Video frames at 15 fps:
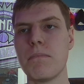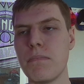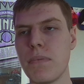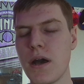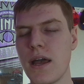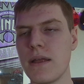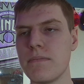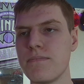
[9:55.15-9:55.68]

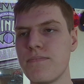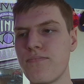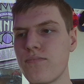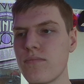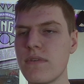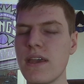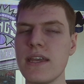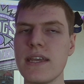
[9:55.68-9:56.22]
But
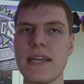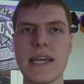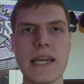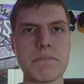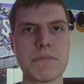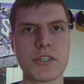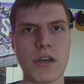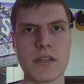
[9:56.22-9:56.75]
take
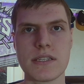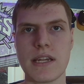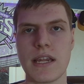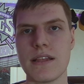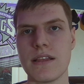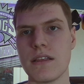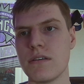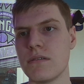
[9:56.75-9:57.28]
Cam Johnson
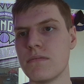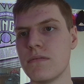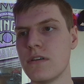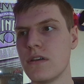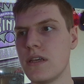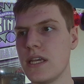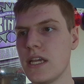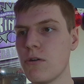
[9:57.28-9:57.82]
out of the
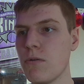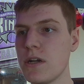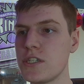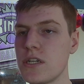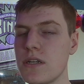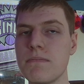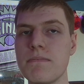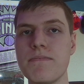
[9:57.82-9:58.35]

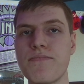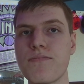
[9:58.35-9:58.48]
equation,